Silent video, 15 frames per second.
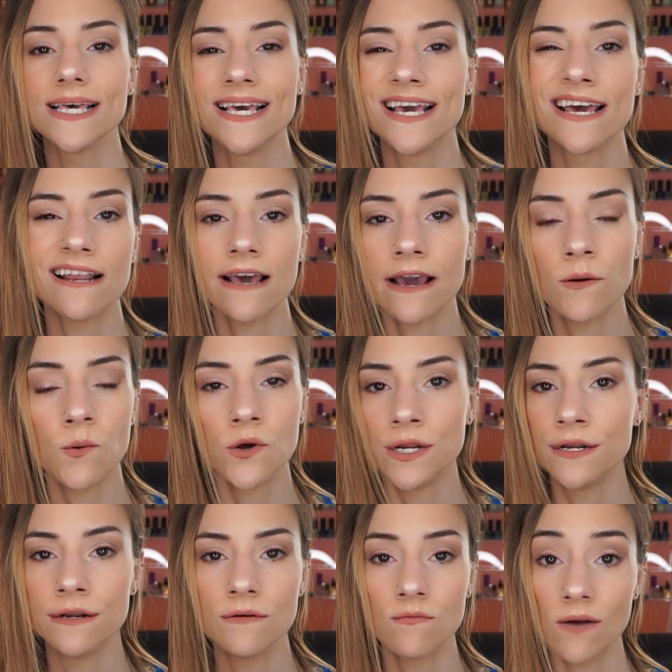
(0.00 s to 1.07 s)
And I
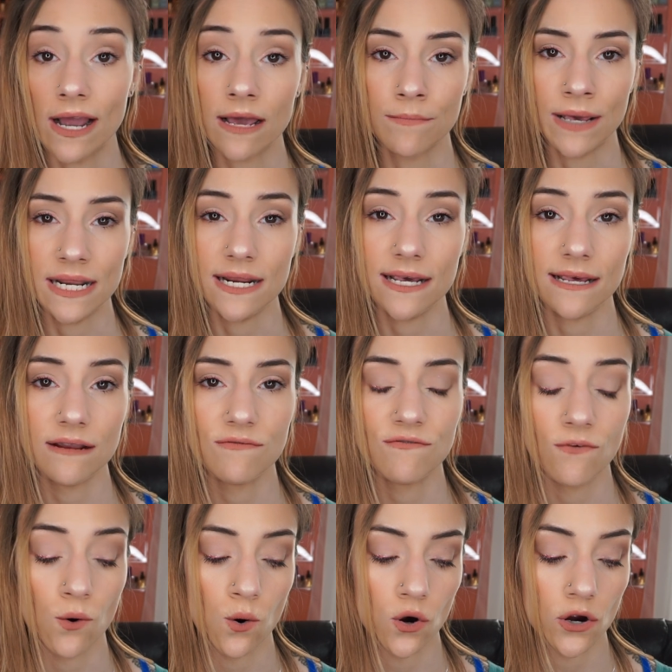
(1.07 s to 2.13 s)
wouldn't recommend it
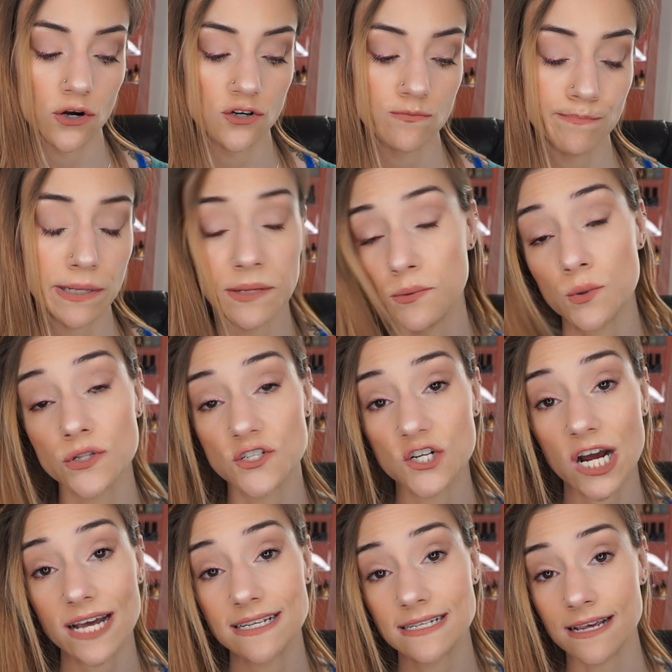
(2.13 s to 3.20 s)
for people with
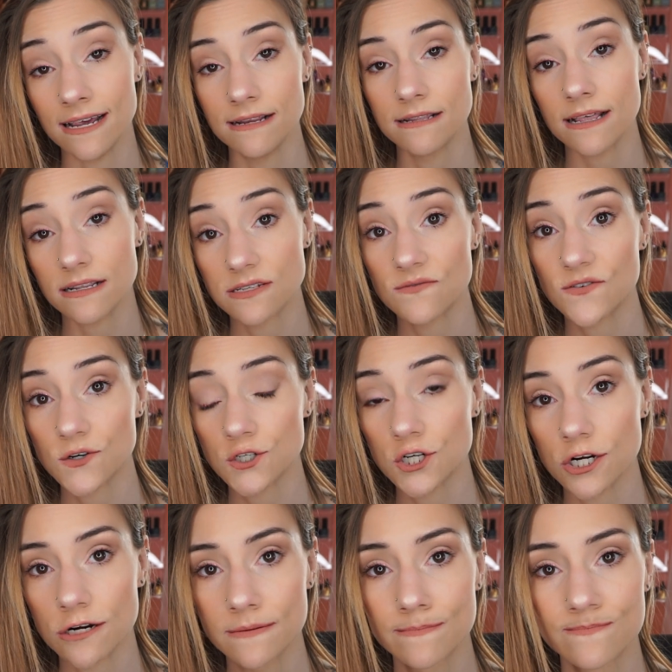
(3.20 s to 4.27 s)
dry skin, that's for
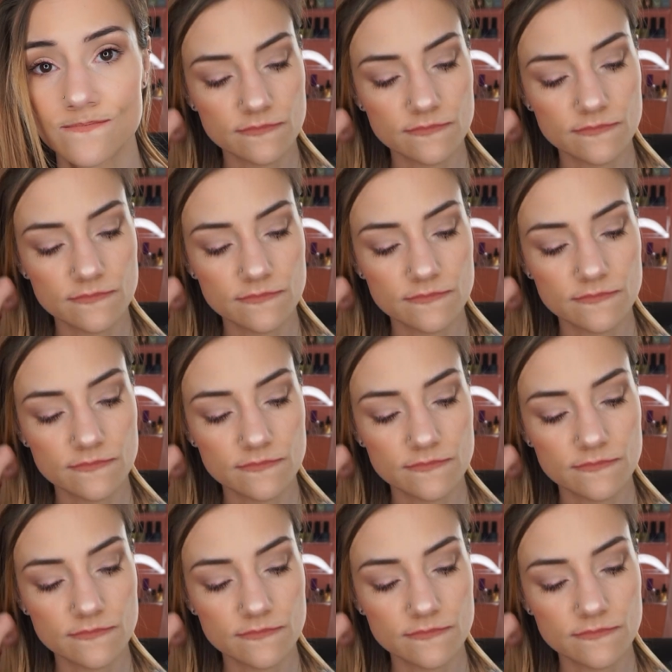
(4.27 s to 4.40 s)
sure.